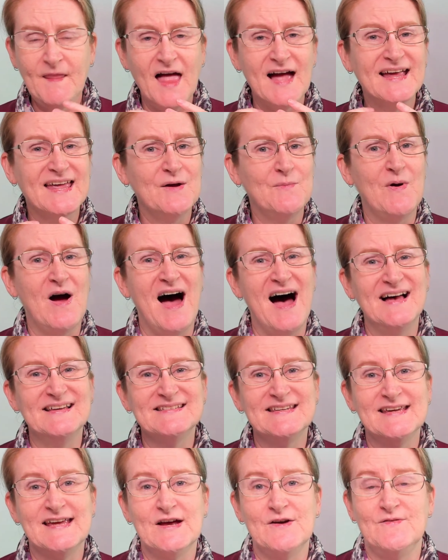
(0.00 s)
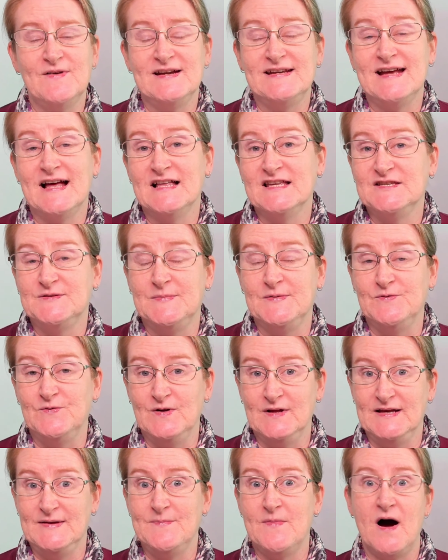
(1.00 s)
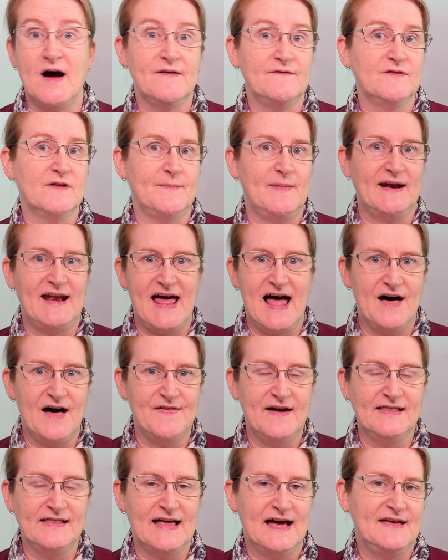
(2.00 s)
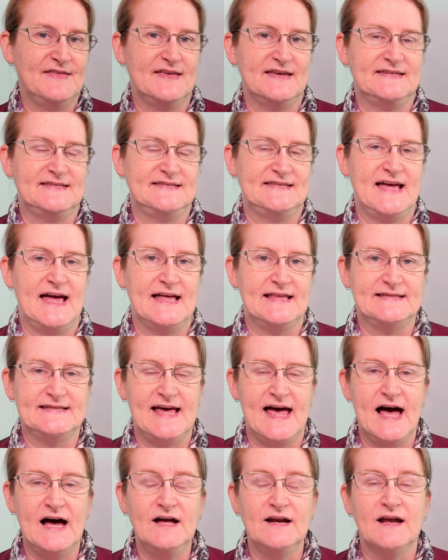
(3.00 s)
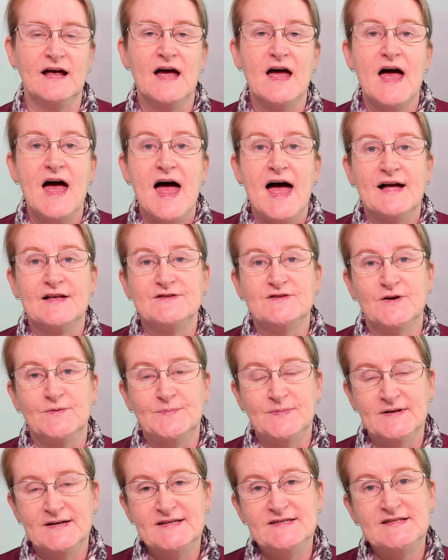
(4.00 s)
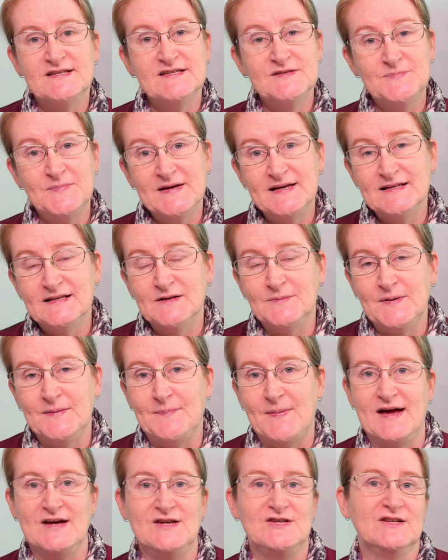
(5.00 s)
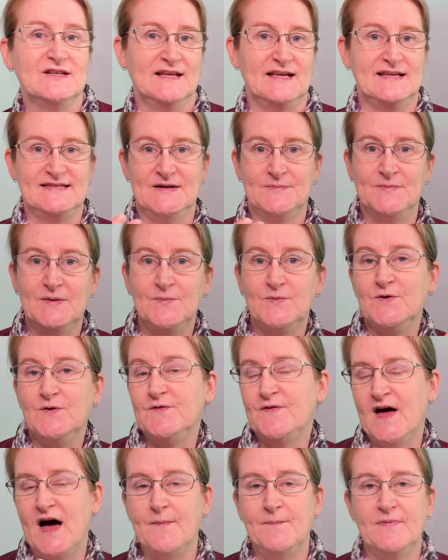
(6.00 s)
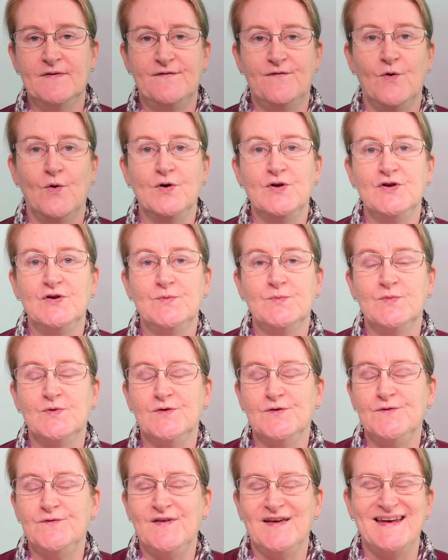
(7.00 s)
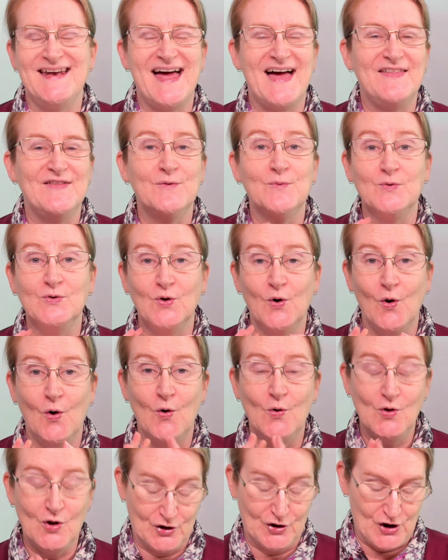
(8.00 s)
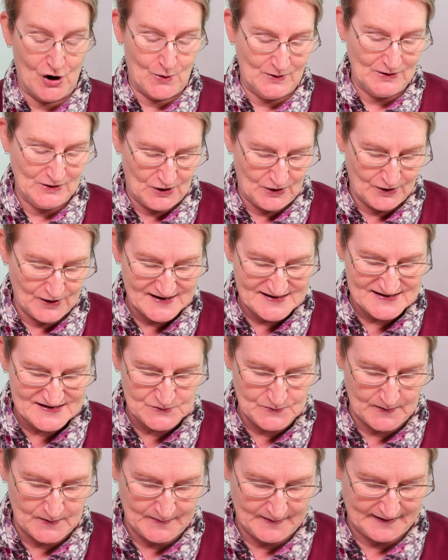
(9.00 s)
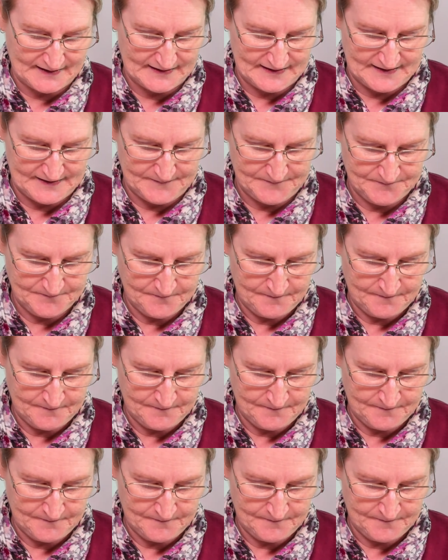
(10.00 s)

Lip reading: Again, we're asking our retailers to be really mindful about how they lay their stands out. And so please just be a little bit patient. Let someone move out before you move in, and it will all go along swimmingly.